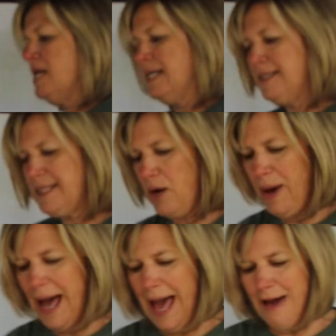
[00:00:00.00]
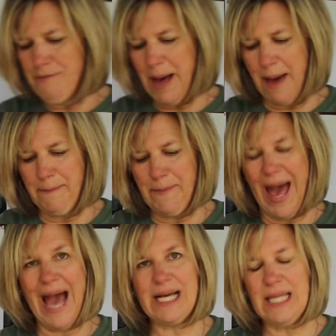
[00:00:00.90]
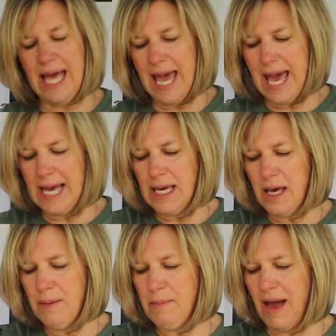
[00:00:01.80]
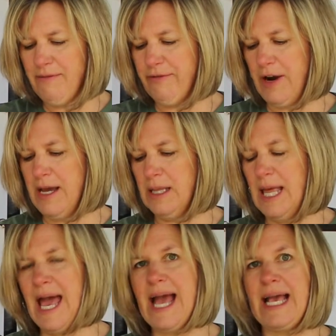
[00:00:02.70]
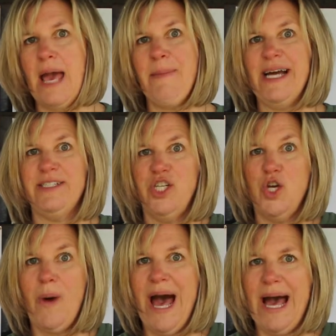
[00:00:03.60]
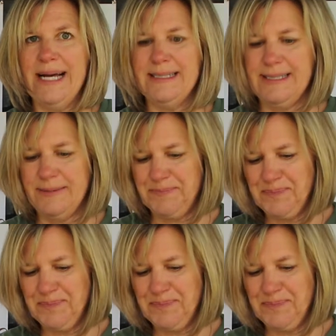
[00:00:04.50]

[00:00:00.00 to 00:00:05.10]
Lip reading: So I have my back leg, my front leg, and my 2 eyes.